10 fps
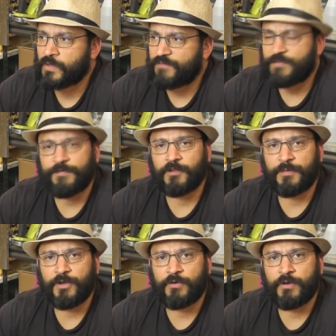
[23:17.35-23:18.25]
if you follow
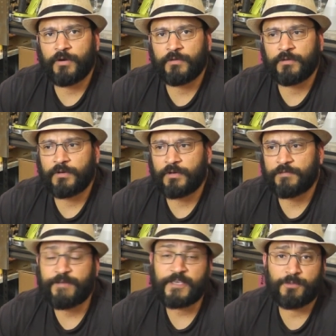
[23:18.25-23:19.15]
me on on uh,
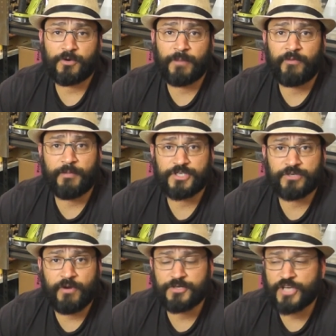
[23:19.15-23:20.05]
Facebook, my rubbish
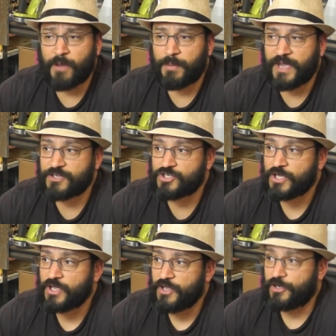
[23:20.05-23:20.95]
in rubbish out page,
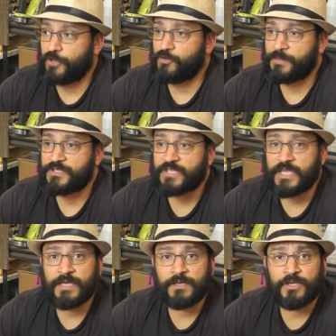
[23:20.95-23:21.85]
you know, you'll be
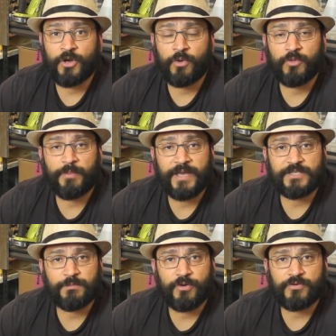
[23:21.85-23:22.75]
seeing you know all the
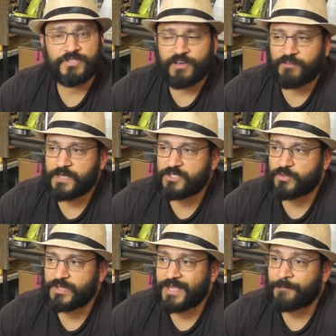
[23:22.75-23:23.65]
painting progress that I've been
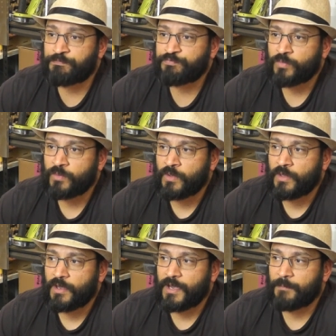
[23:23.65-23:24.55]
doing there.
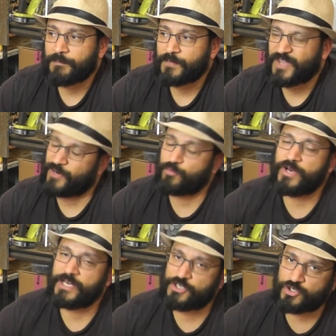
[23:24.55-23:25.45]
Um, I
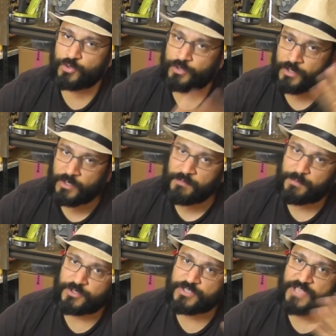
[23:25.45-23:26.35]
really should
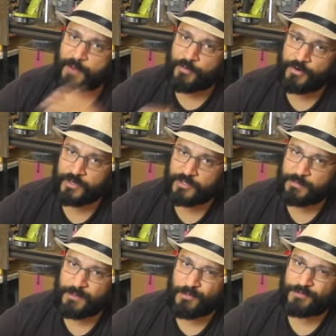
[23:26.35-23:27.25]
put this camera on a little
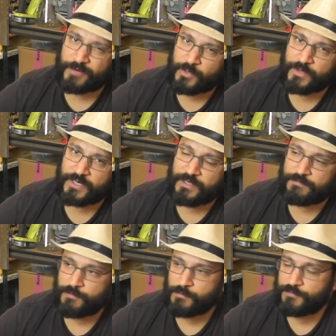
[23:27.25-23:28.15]
bit more frequently
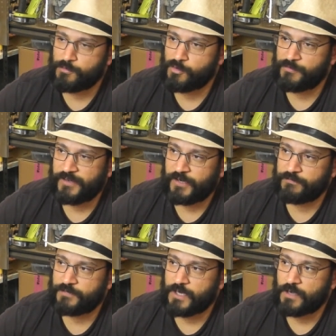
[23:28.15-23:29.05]
and film a few more
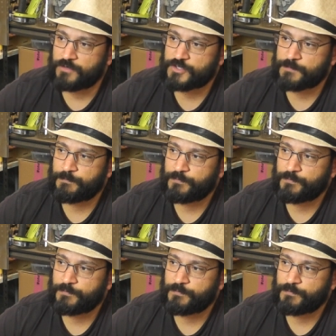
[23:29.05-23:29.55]
videos.